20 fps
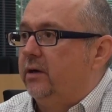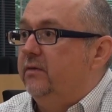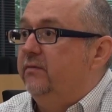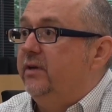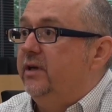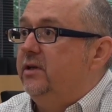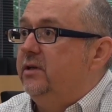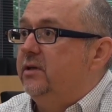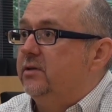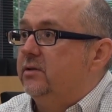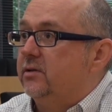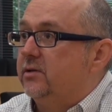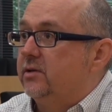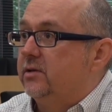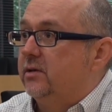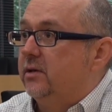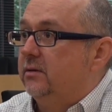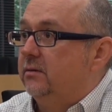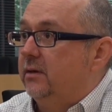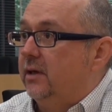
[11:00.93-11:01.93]

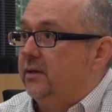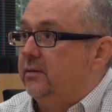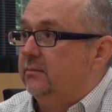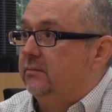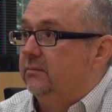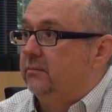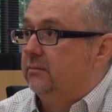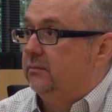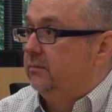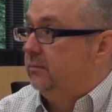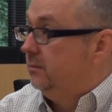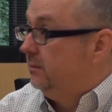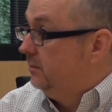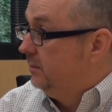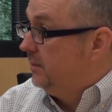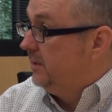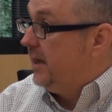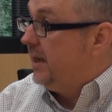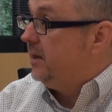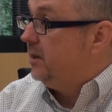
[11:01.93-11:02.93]
convenience
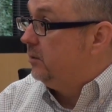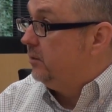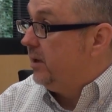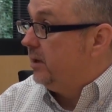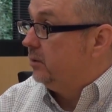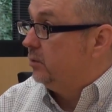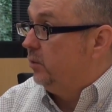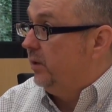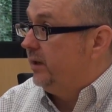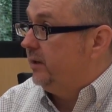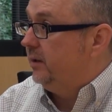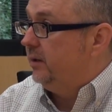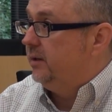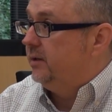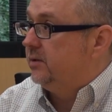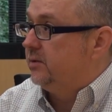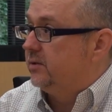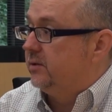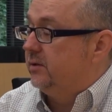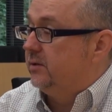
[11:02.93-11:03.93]
and getting around quickly
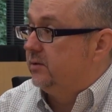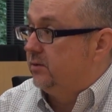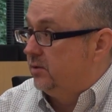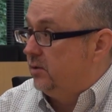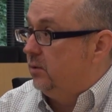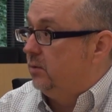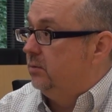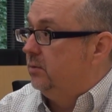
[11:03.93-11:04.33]
is